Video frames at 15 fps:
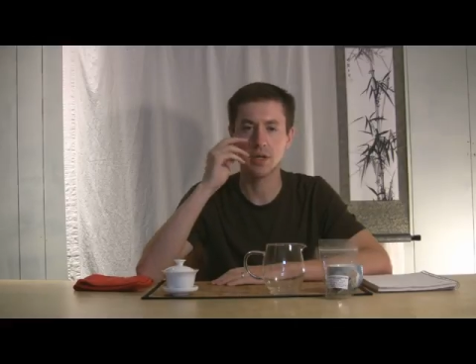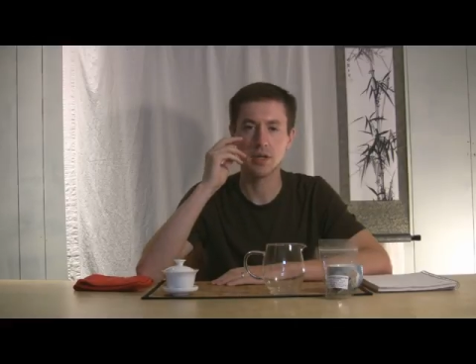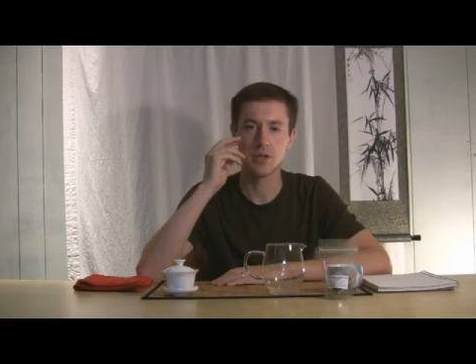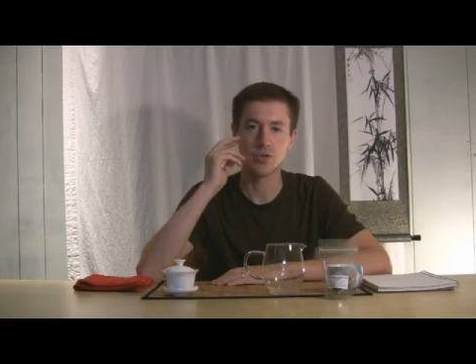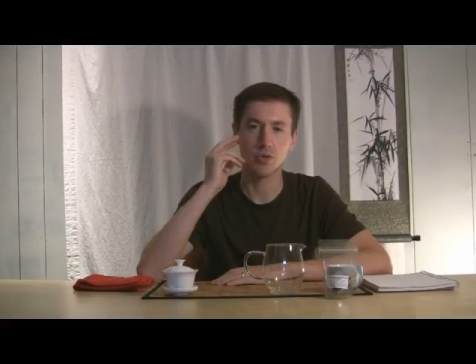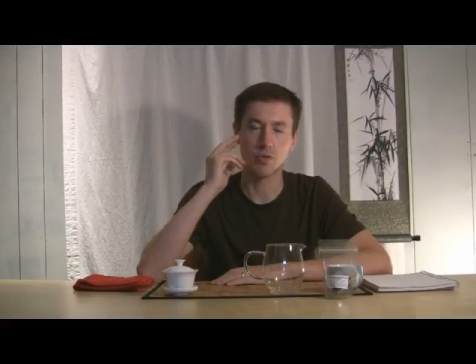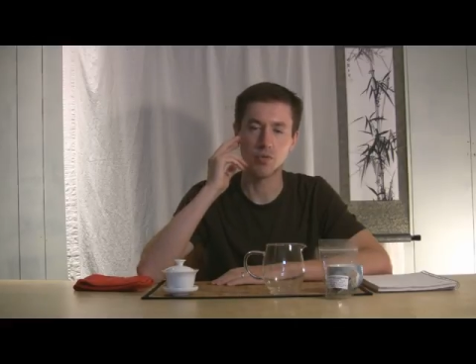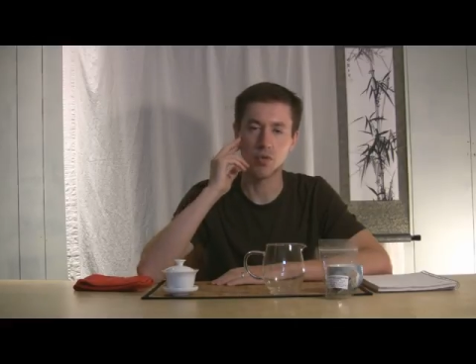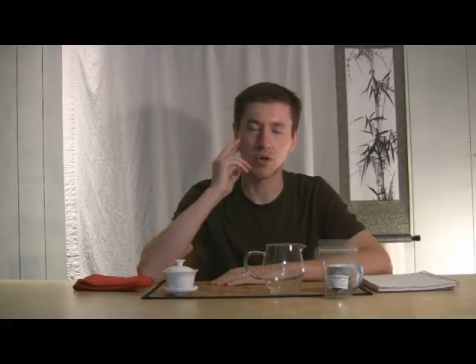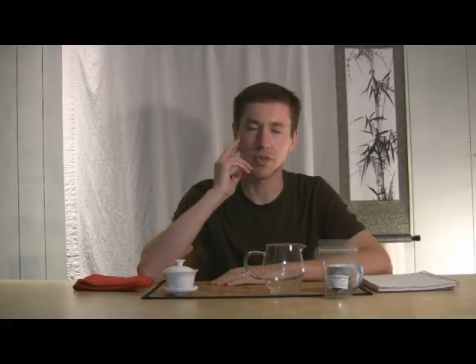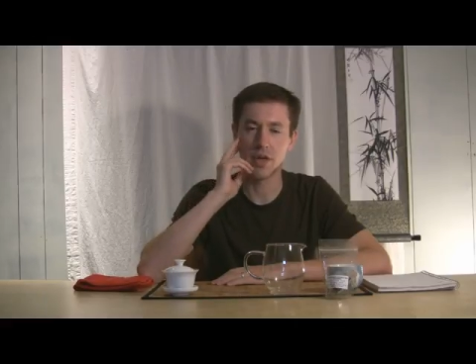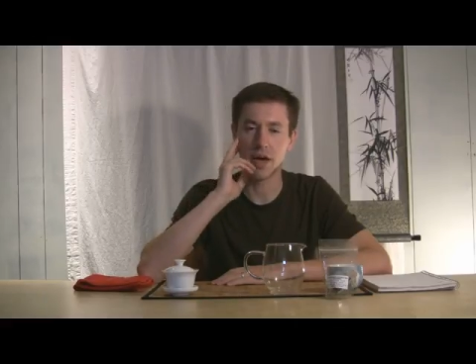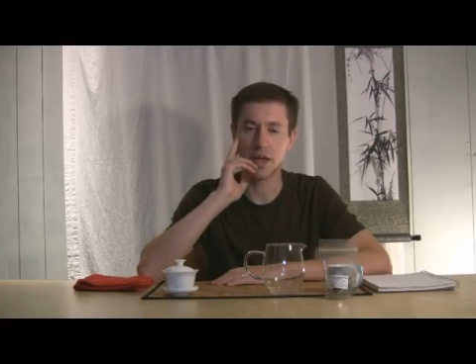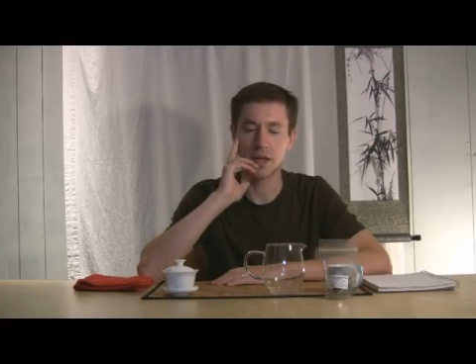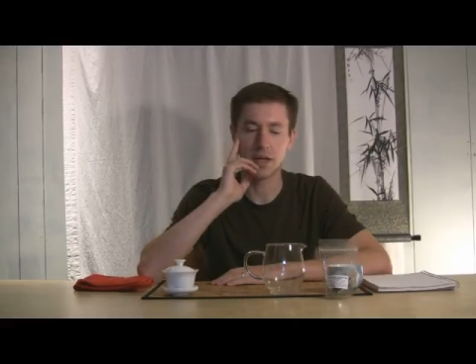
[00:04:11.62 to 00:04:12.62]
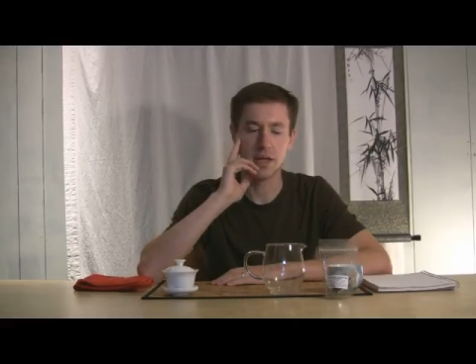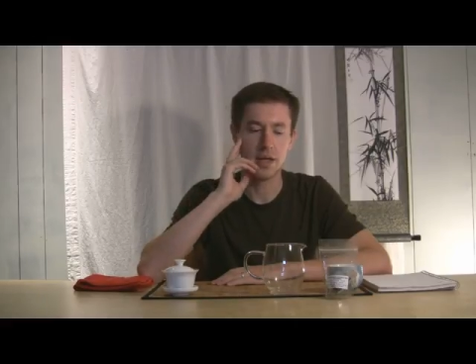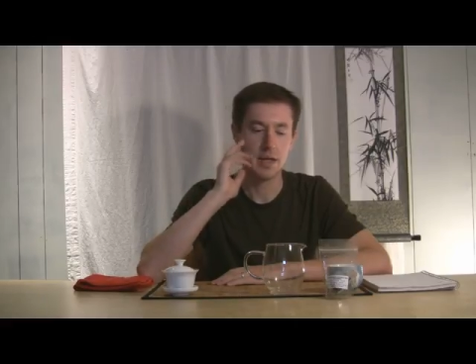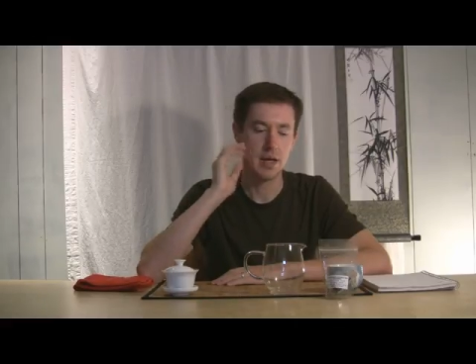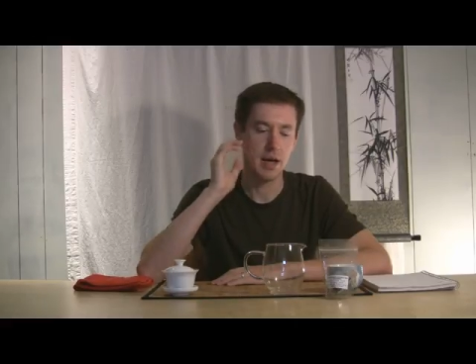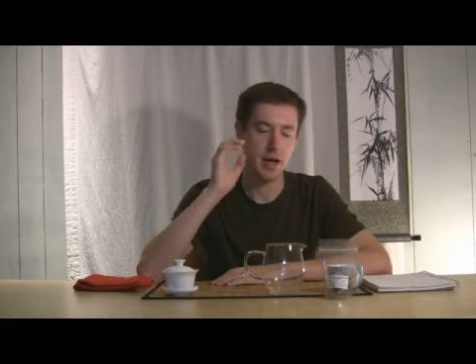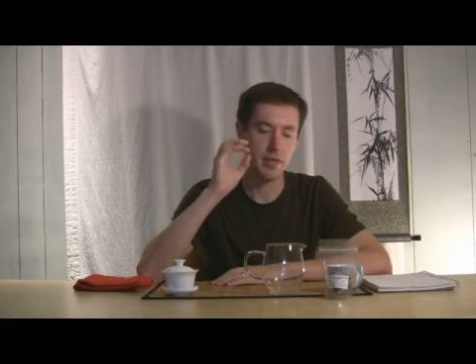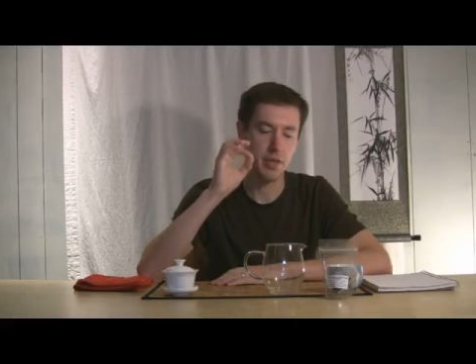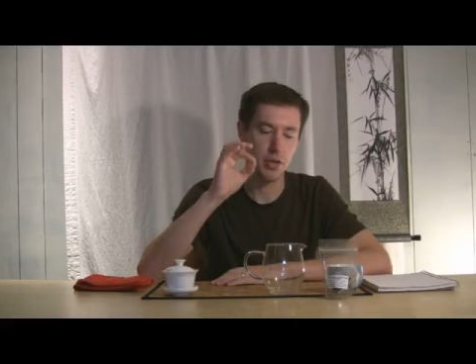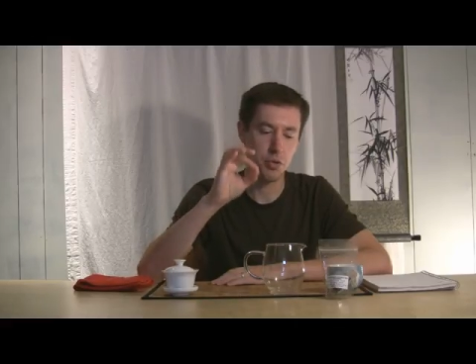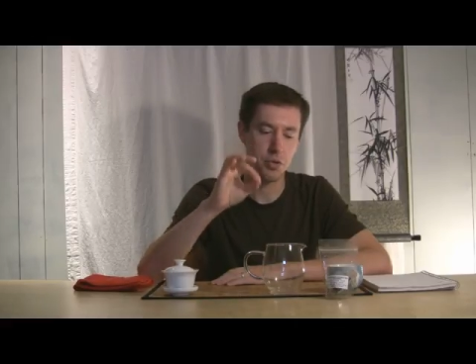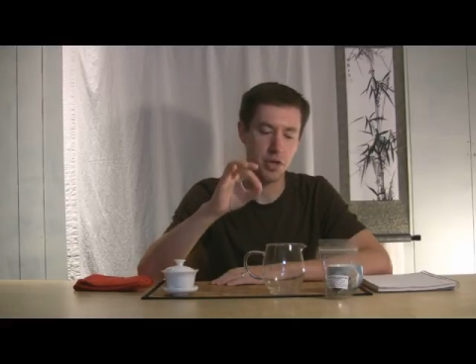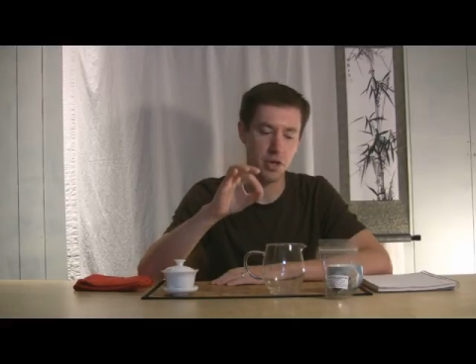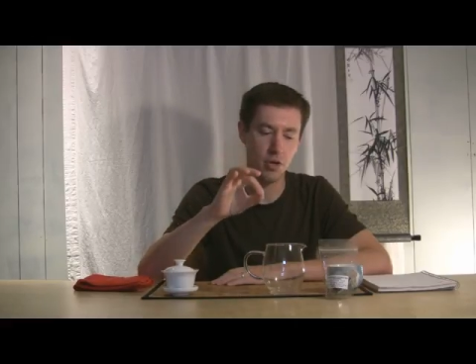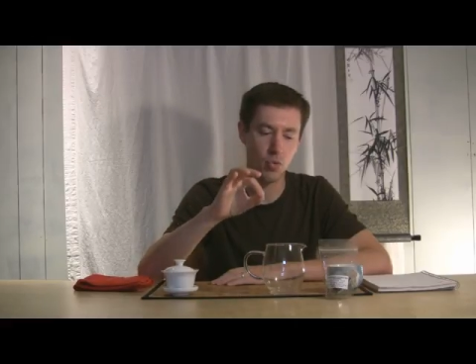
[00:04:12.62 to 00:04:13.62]
So avoid that. The other
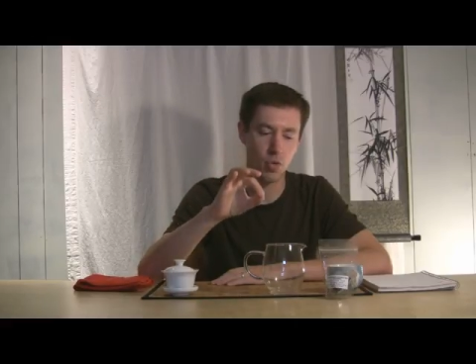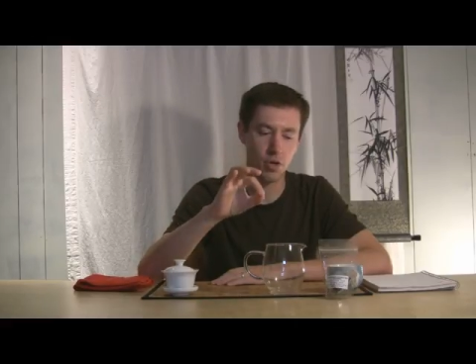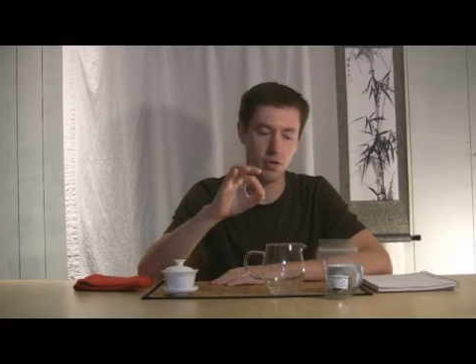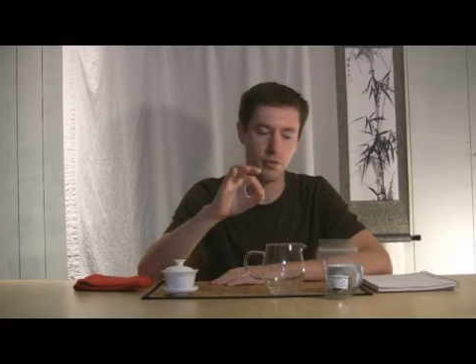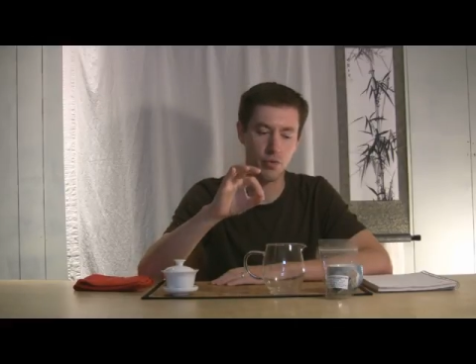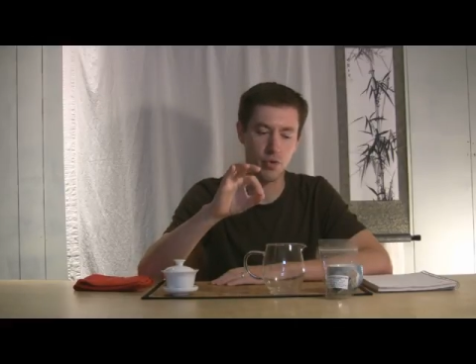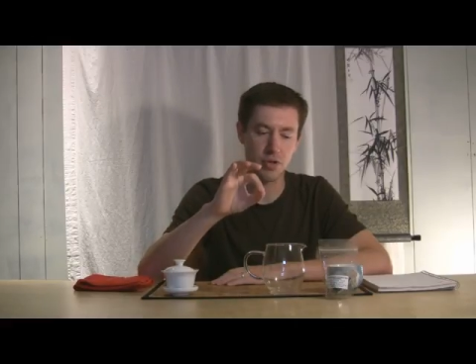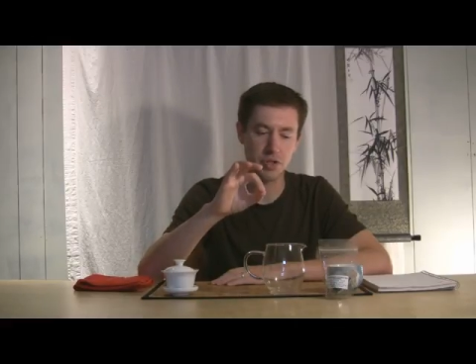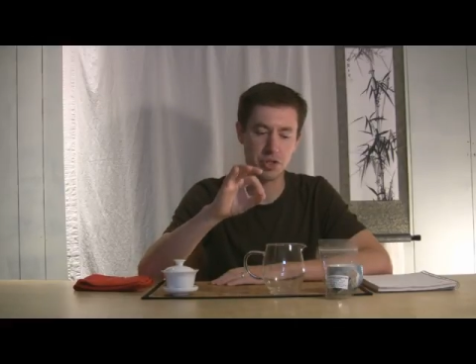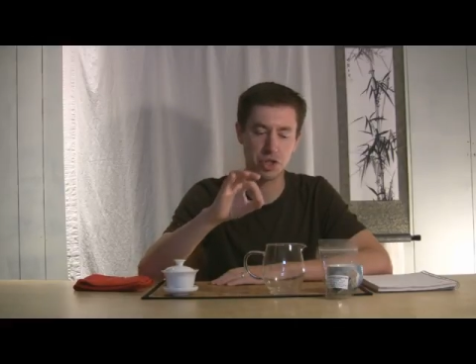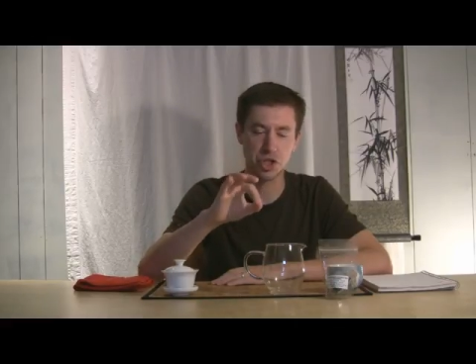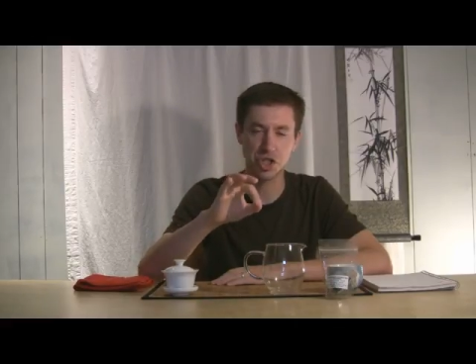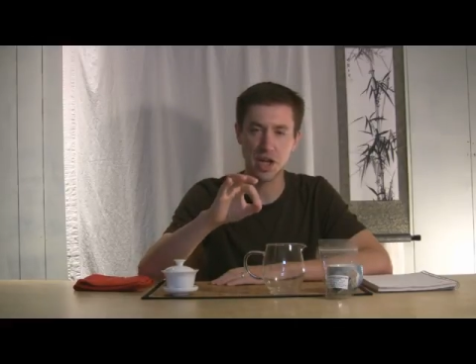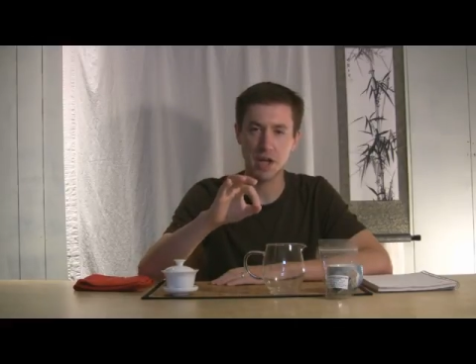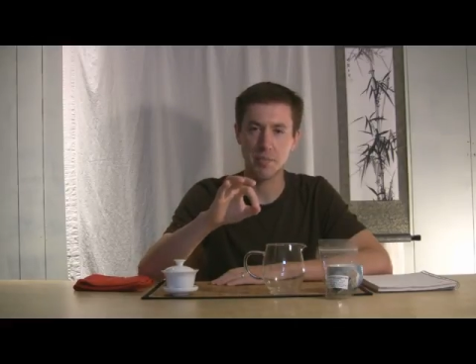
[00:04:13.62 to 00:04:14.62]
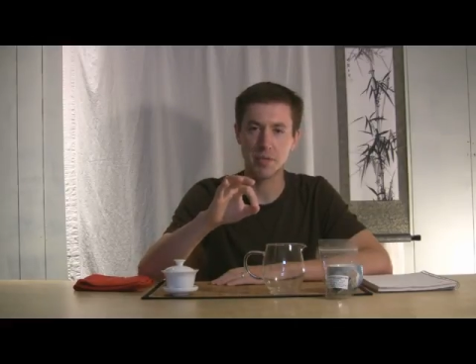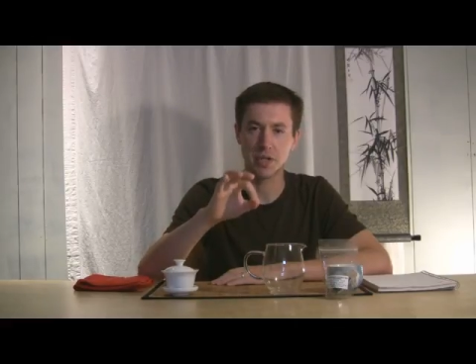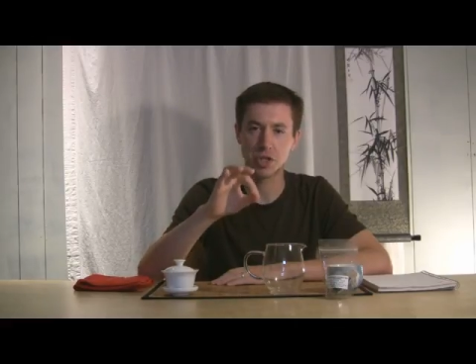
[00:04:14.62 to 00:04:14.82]
thing you want to look for is shape.